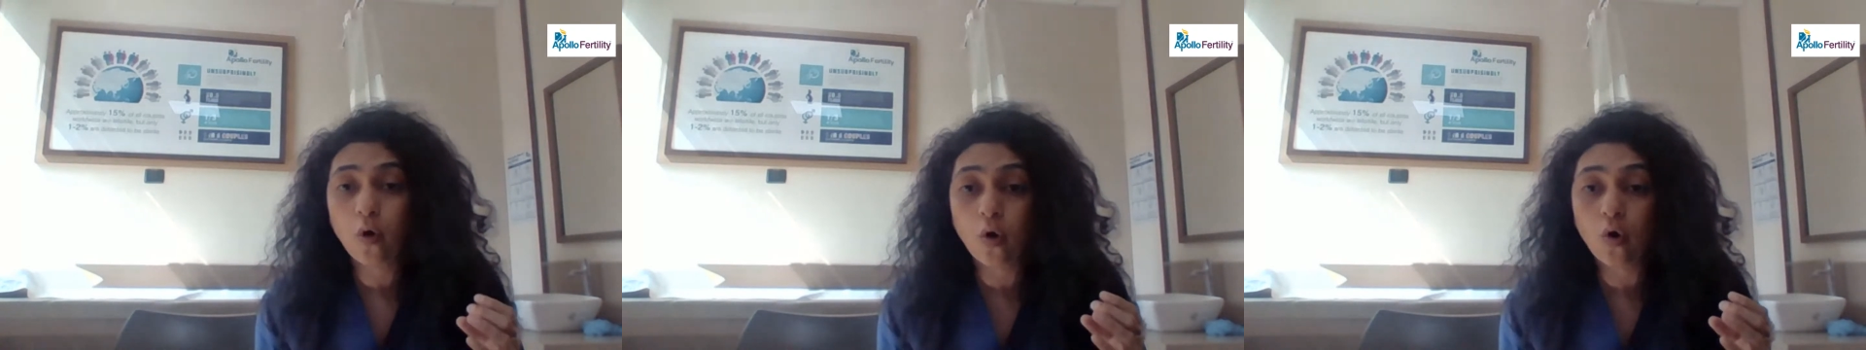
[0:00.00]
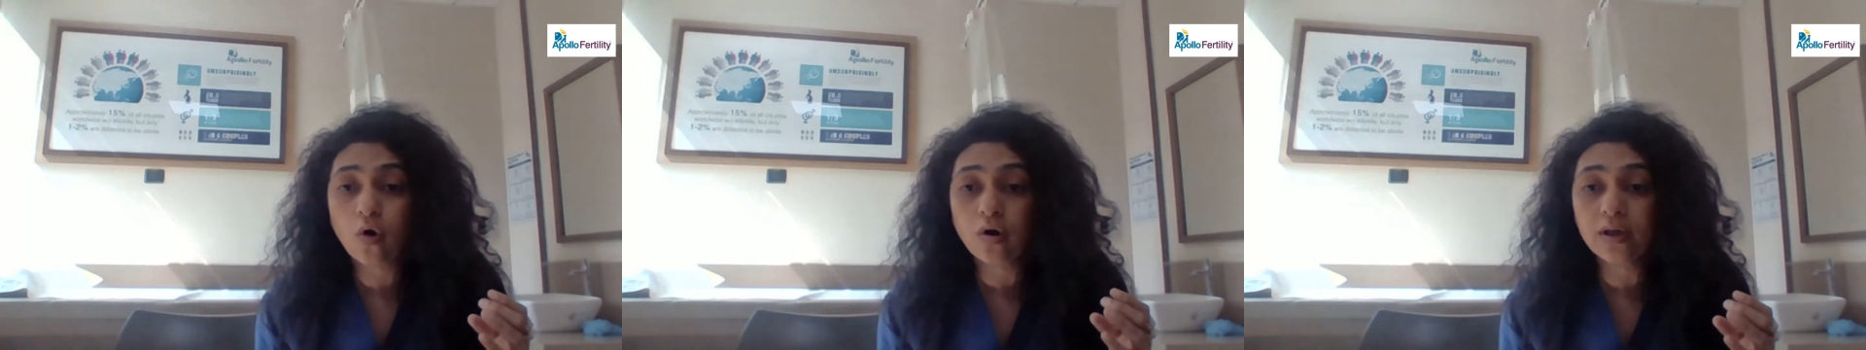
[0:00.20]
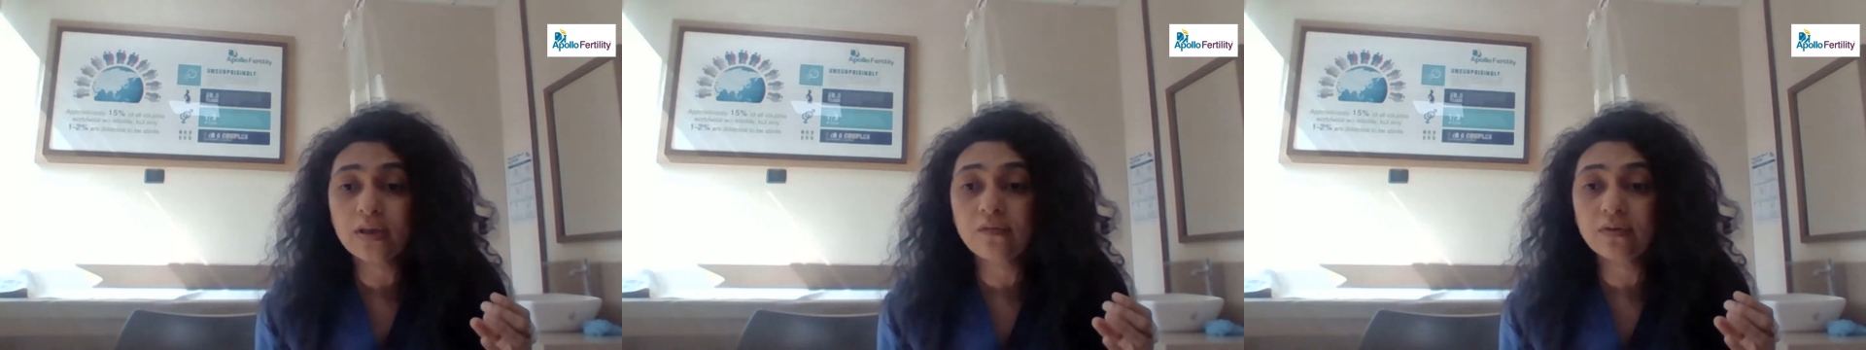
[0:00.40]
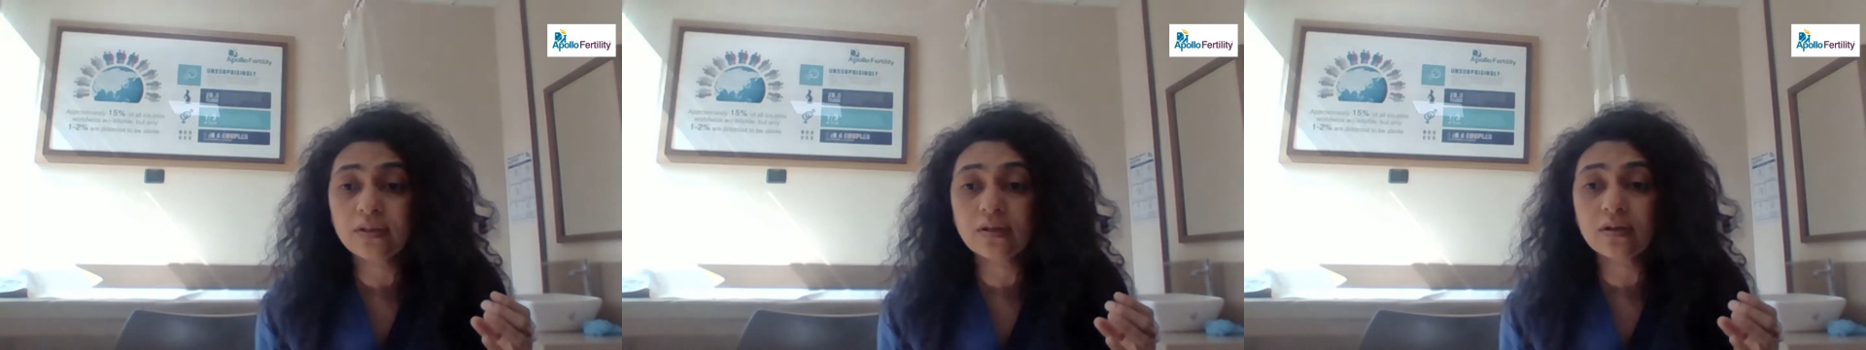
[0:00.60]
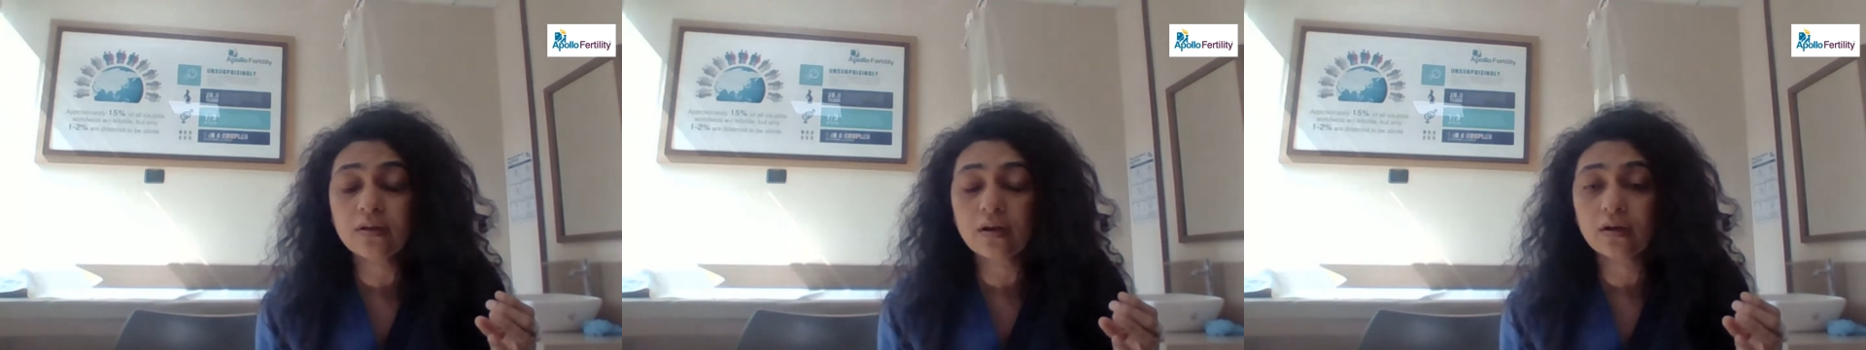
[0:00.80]
or
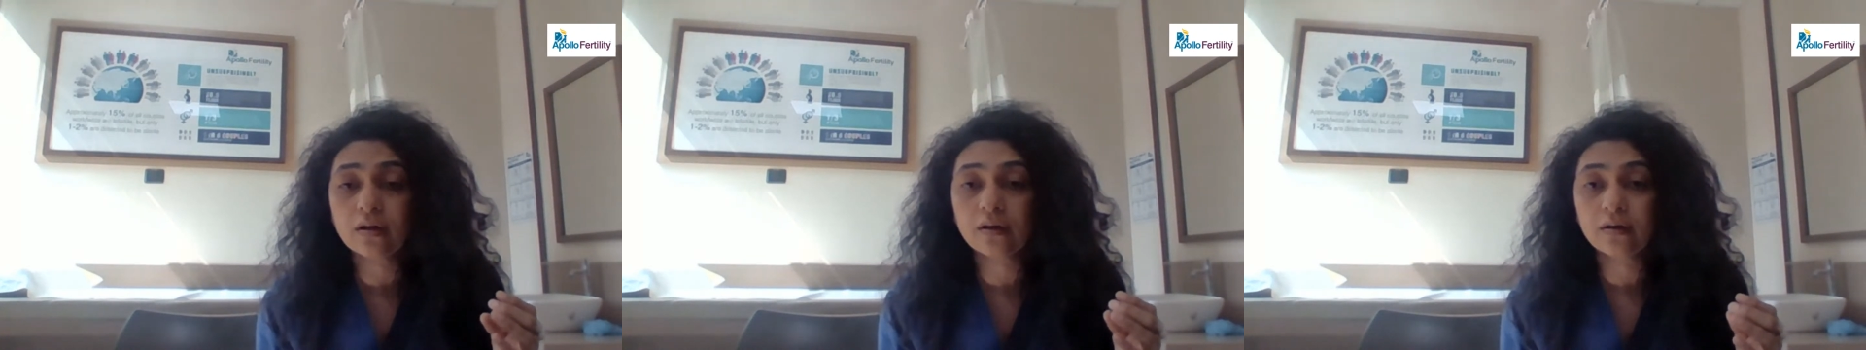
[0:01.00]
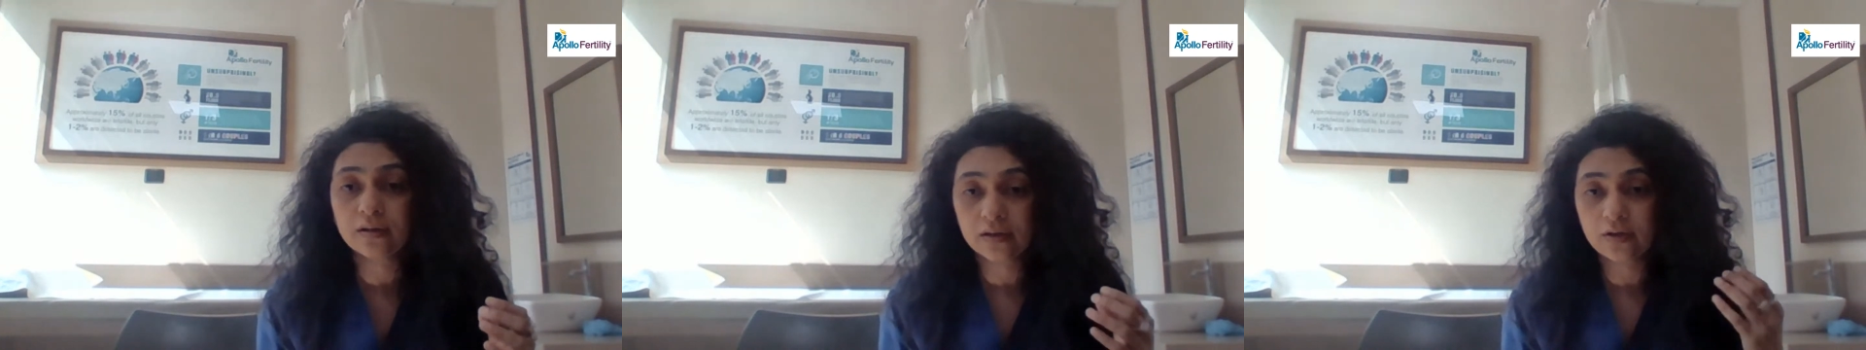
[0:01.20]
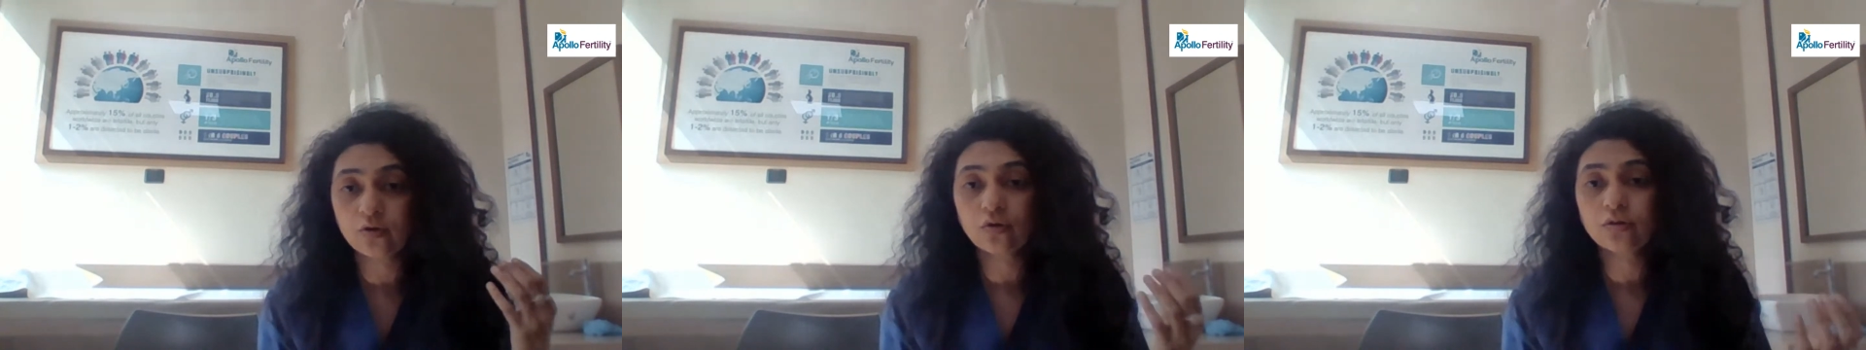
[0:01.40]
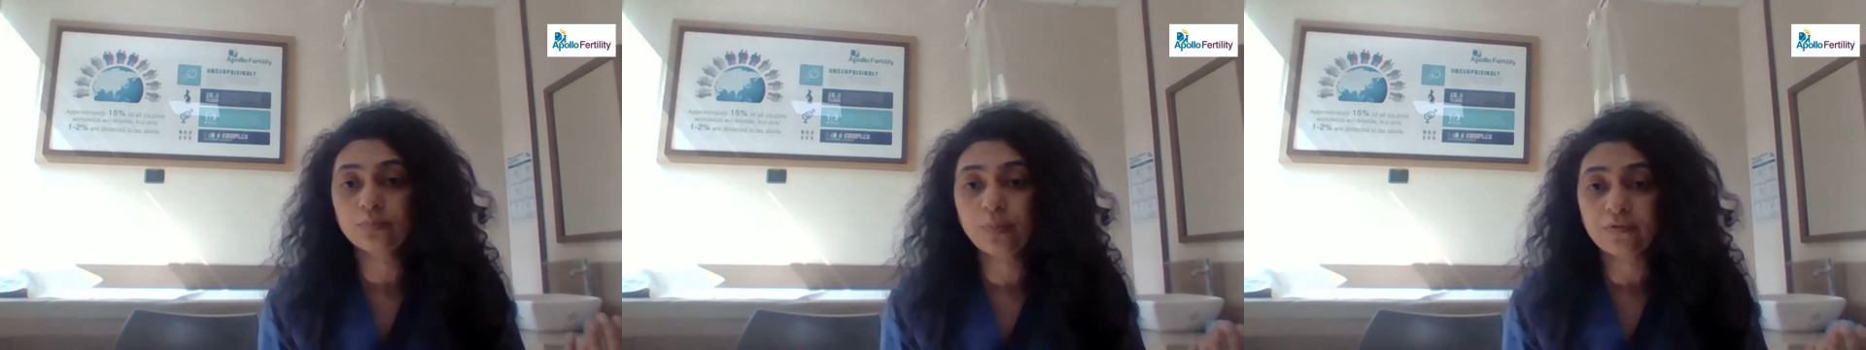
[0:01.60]
even the